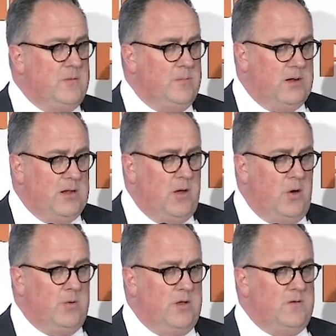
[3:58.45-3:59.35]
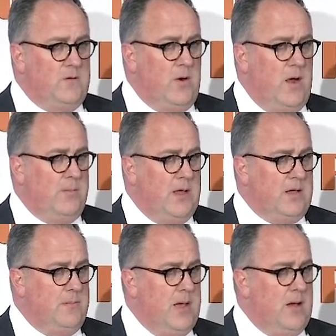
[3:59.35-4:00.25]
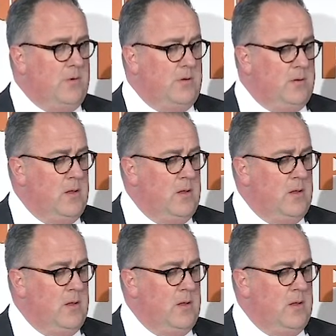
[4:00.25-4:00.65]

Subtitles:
Bentley Holdings, who are our Black Empowerment